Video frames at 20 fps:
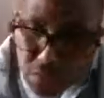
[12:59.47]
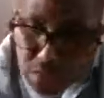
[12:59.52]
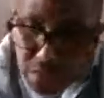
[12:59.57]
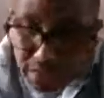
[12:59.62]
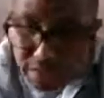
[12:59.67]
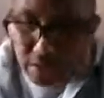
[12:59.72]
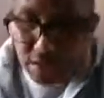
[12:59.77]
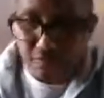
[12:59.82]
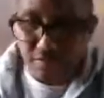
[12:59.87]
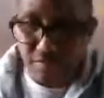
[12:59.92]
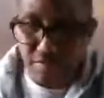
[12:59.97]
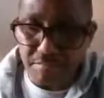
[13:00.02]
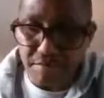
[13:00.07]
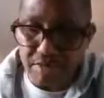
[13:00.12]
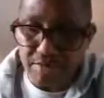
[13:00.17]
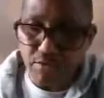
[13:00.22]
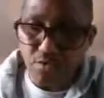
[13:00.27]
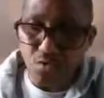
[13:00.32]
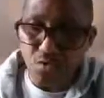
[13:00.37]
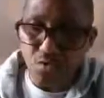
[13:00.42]
in the
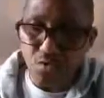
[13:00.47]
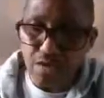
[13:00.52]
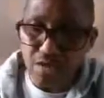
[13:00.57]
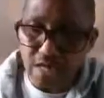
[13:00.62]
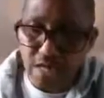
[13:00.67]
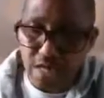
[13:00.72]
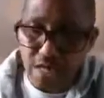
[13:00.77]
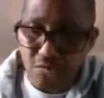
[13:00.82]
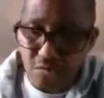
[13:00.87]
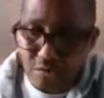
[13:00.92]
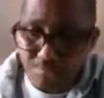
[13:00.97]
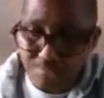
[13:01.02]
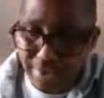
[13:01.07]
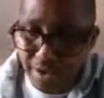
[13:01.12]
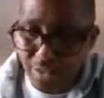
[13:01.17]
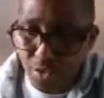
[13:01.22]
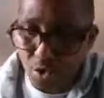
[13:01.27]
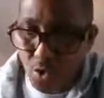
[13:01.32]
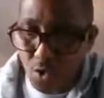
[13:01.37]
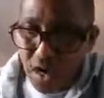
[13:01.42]
government or litigate with
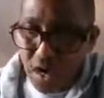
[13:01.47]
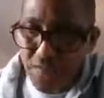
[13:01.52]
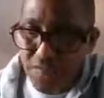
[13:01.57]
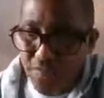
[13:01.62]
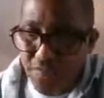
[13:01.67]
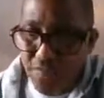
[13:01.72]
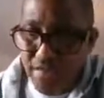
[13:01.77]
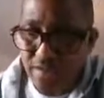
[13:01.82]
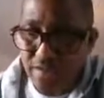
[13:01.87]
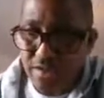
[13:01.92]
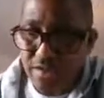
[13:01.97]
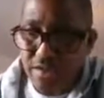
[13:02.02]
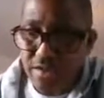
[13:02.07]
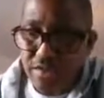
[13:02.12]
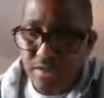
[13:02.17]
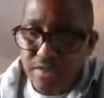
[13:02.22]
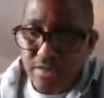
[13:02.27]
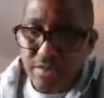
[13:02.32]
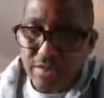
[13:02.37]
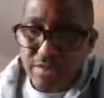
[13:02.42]
Barrow or anything,
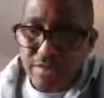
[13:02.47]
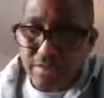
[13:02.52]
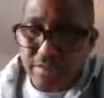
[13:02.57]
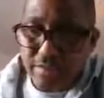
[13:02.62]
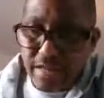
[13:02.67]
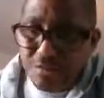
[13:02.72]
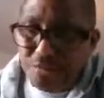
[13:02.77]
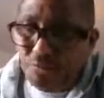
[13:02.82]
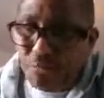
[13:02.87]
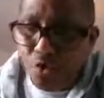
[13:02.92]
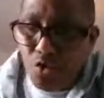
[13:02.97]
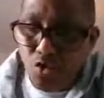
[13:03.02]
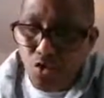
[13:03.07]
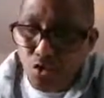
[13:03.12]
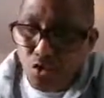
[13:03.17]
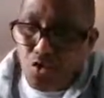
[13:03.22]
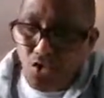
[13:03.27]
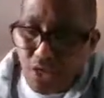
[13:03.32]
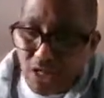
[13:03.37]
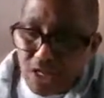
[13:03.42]
then born
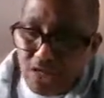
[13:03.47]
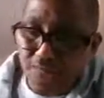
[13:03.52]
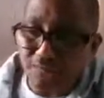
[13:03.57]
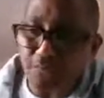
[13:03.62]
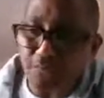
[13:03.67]
or you get a